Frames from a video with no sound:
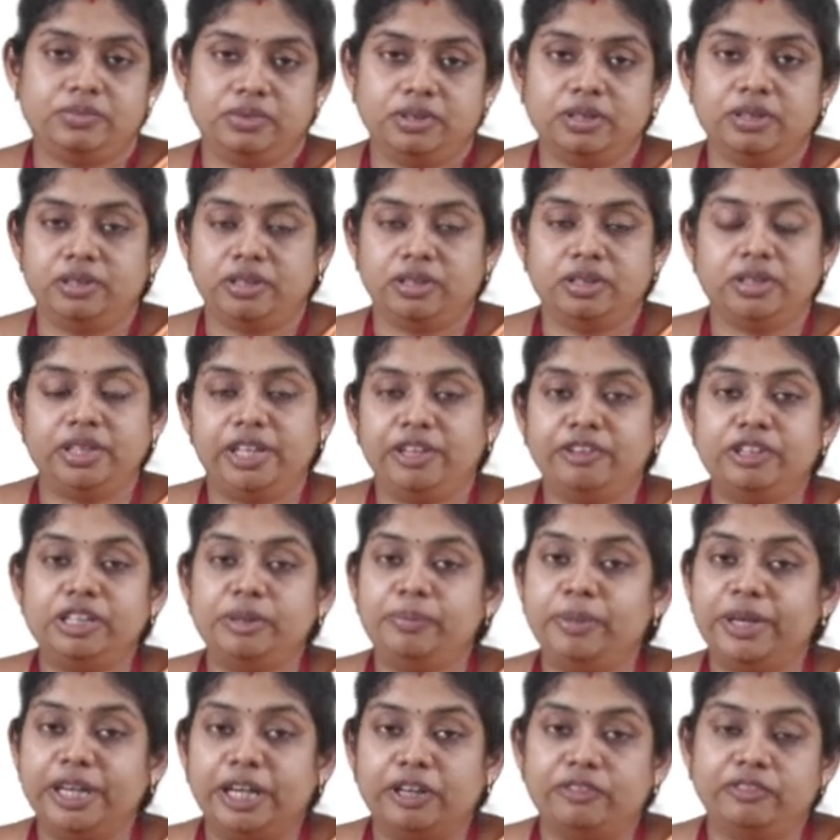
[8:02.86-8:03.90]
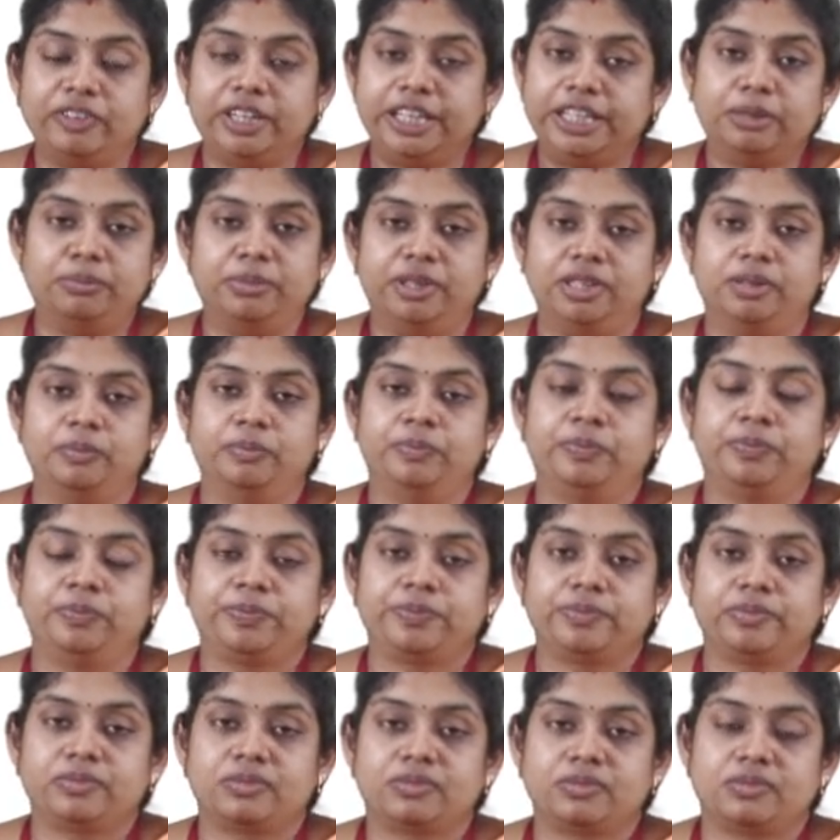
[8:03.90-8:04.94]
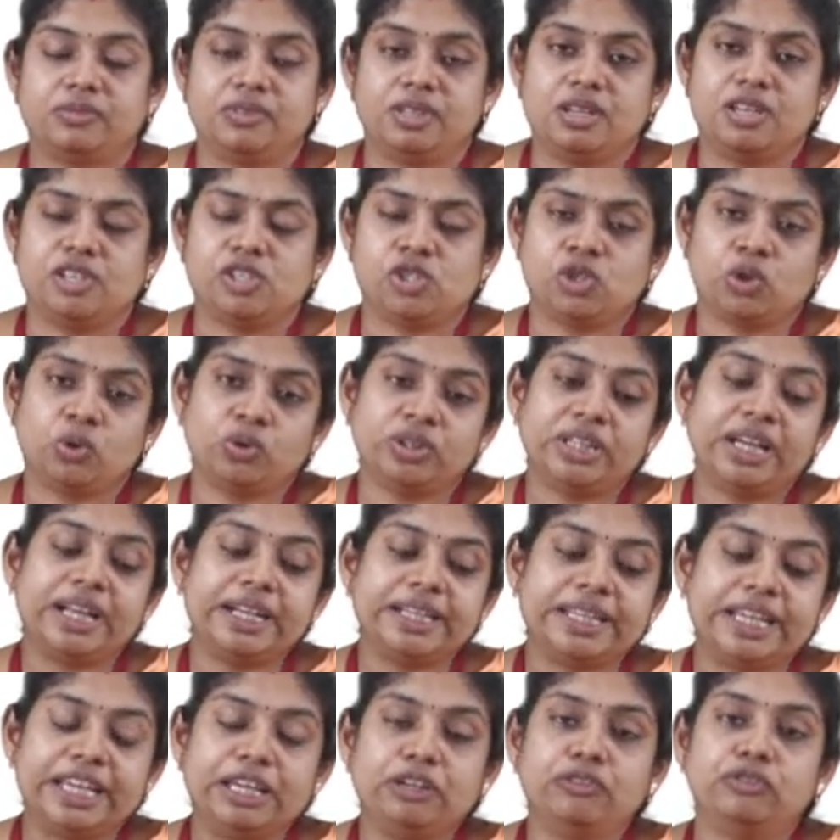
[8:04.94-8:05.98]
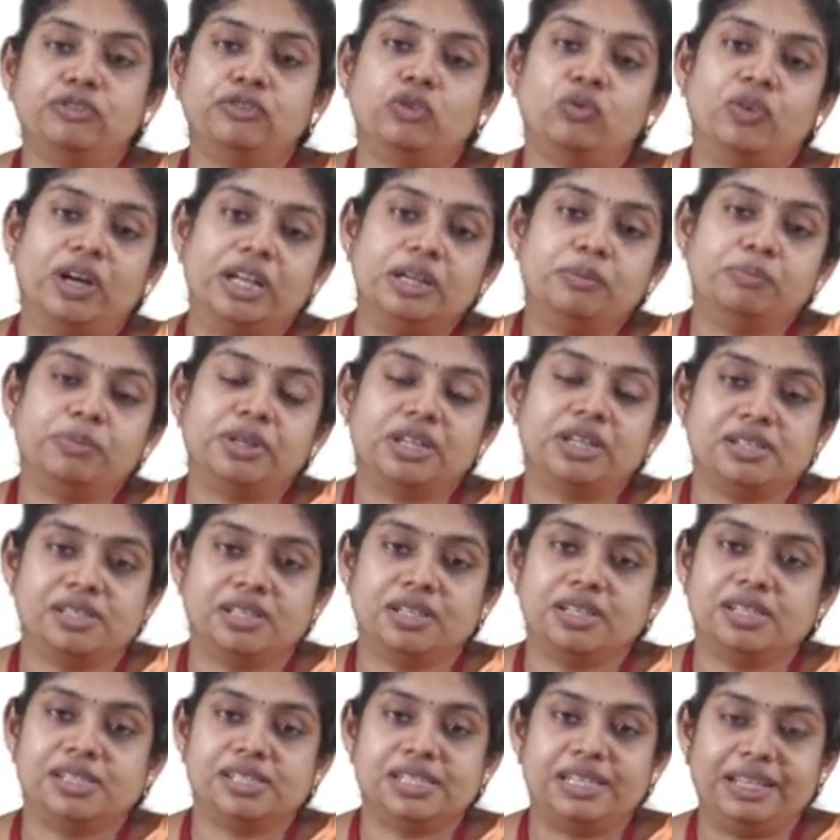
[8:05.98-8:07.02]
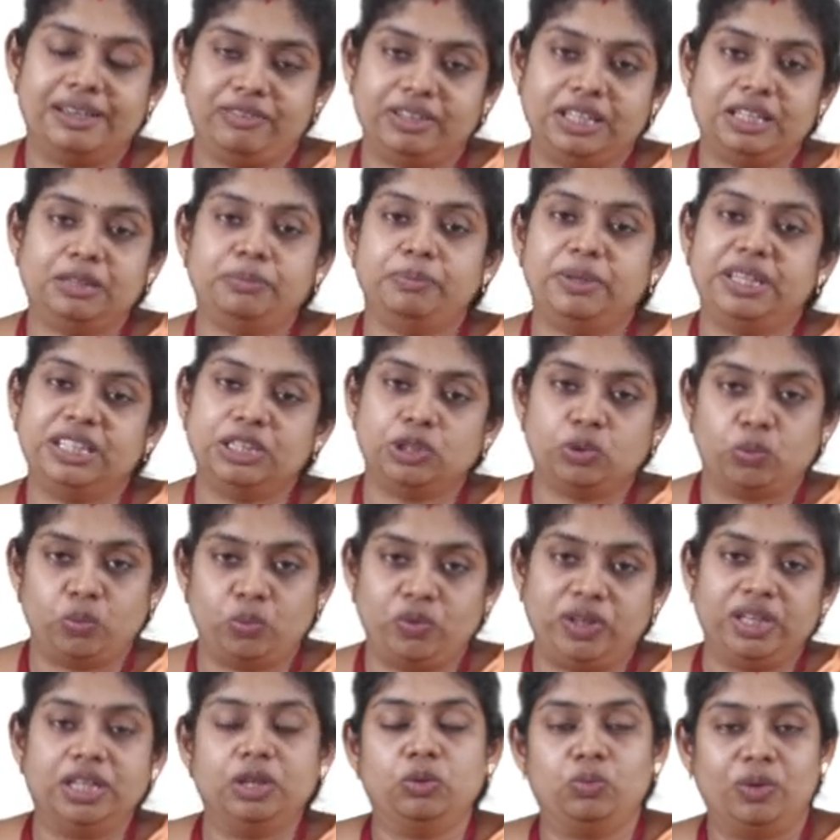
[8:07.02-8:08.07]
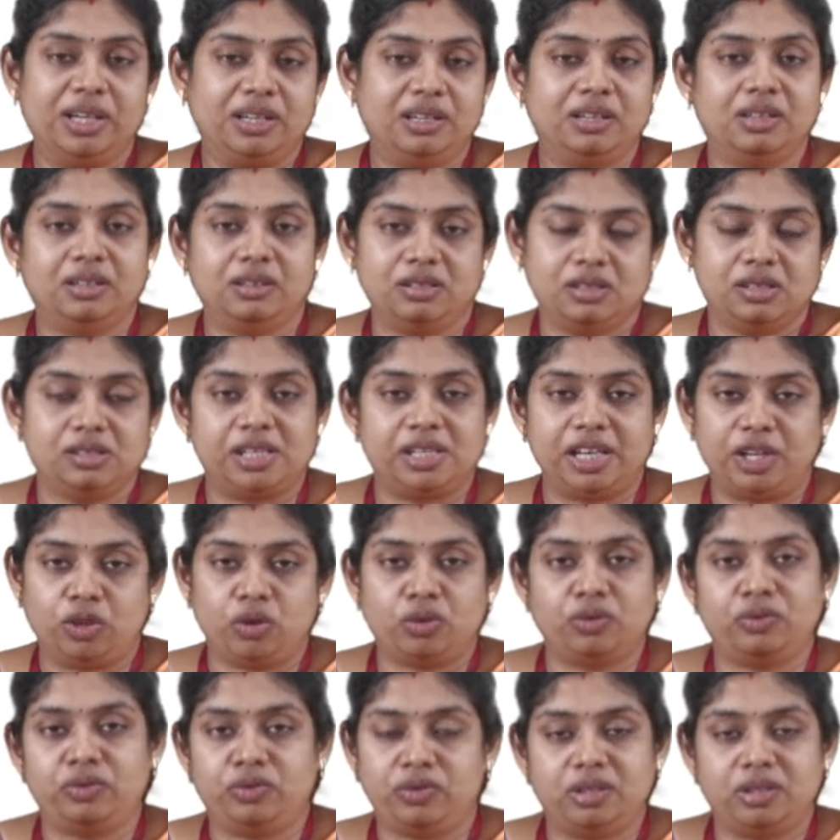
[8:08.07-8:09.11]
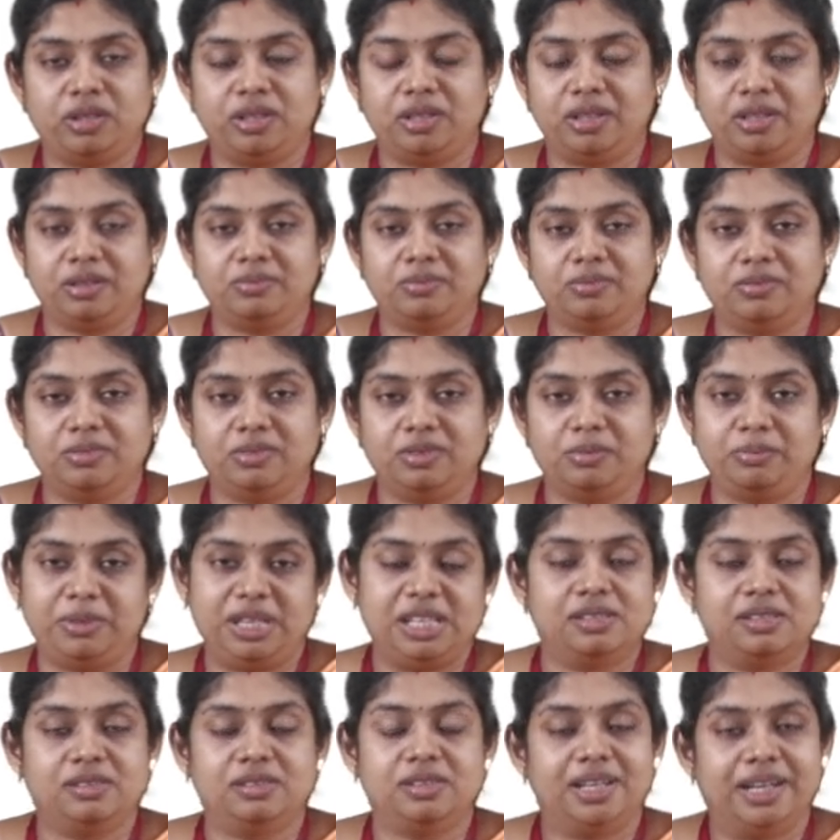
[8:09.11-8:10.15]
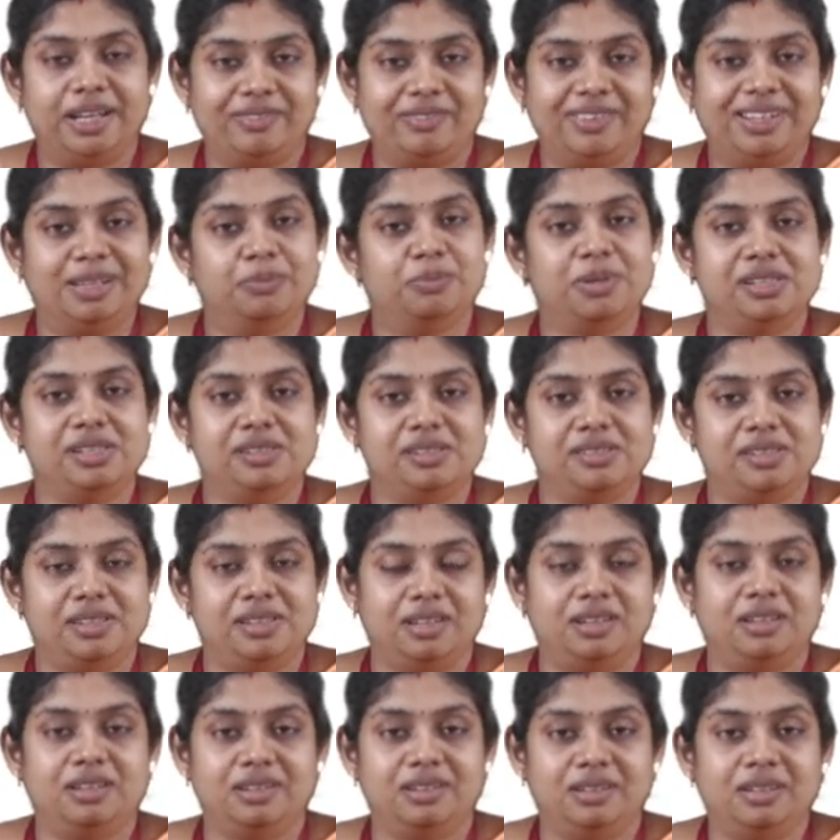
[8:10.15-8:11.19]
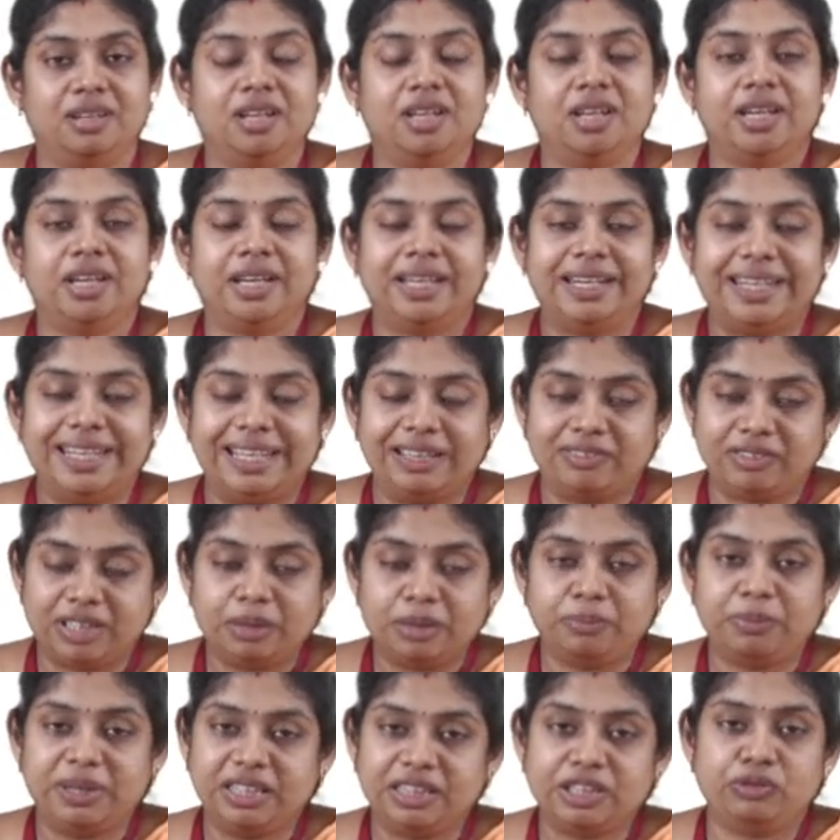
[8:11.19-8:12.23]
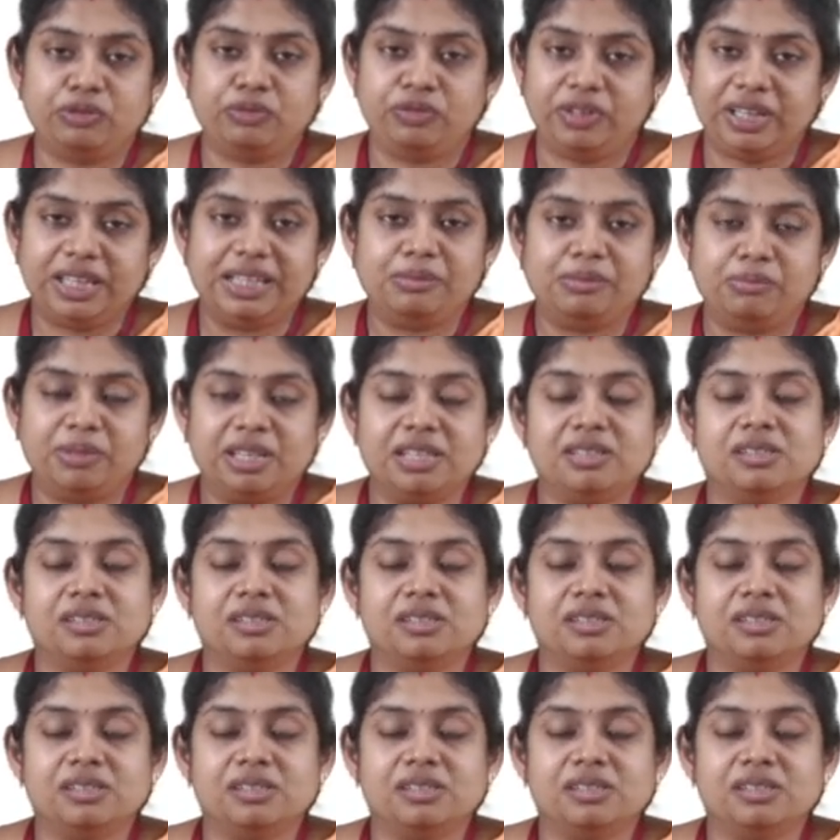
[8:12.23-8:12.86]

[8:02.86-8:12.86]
they will be available, so that if one person is developing the wheel, one set of means the developers is developing the wheel means,